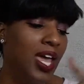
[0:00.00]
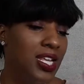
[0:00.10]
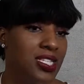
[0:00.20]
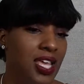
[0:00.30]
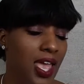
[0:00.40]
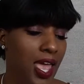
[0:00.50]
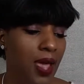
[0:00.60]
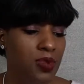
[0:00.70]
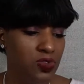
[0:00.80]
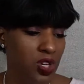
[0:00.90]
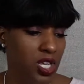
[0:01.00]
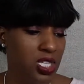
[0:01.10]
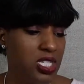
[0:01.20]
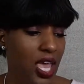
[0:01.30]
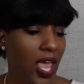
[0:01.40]
And it's a Amazon reading.
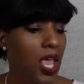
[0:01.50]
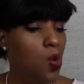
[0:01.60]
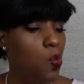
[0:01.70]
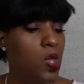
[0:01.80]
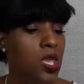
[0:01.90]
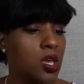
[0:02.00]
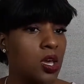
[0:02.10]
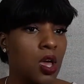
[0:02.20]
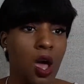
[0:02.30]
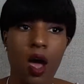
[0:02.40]
It's an eight week